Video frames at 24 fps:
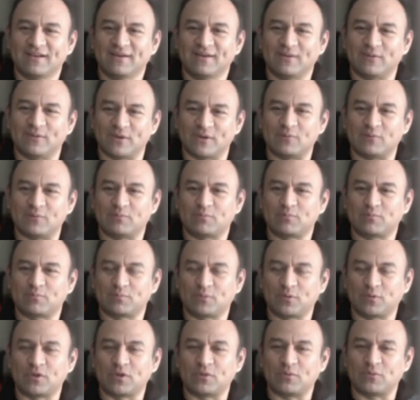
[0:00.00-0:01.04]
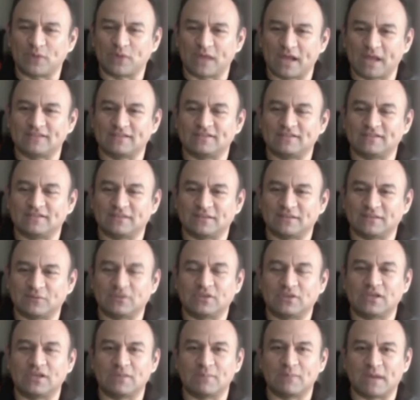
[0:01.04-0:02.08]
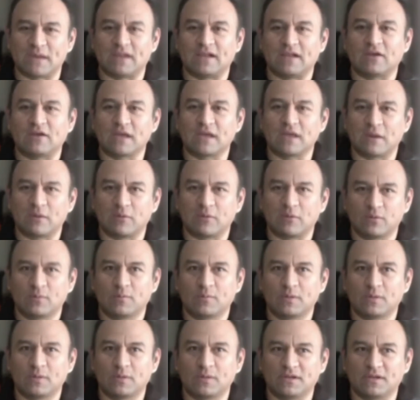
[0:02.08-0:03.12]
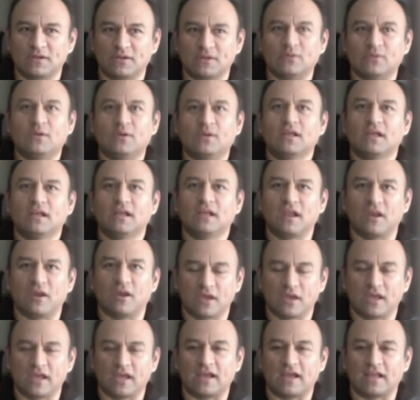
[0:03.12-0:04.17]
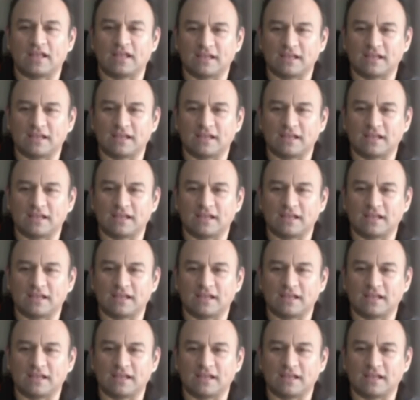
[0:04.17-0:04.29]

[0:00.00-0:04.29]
when when you practice, when you think about it, like, okay, I wonder what I'm gonna do. Okay, I think